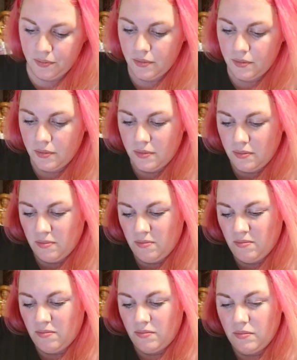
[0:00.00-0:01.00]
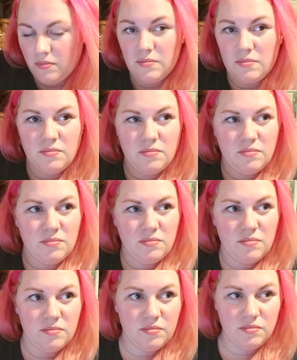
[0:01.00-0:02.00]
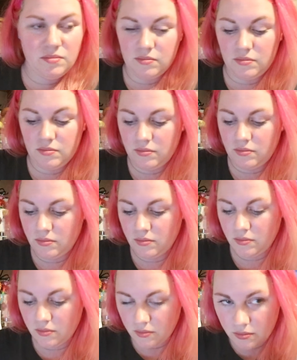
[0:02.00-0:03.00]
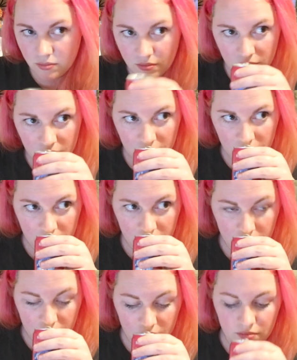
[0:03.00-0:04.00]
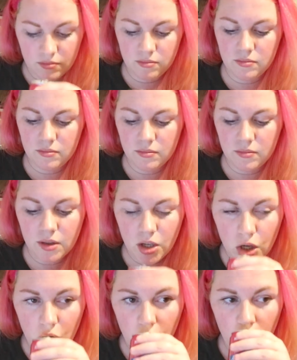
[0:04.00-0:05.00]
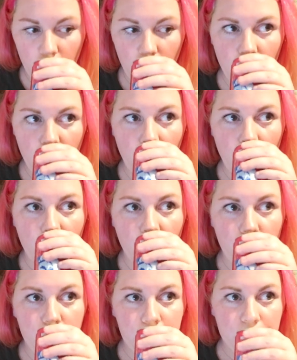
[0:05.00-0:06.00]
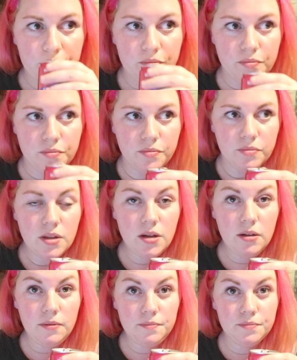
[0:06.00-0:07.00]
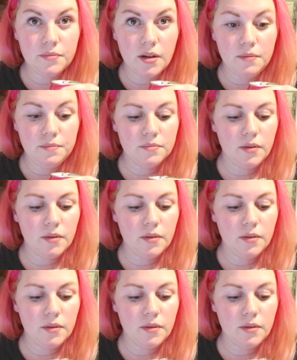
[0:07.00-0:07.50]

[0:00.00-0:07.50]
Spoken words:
(no one is talking)